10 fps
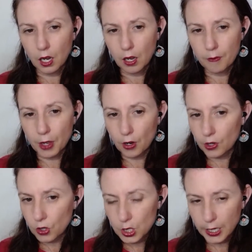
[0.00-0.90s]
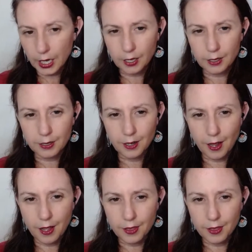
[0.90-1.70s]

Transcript: better understand, and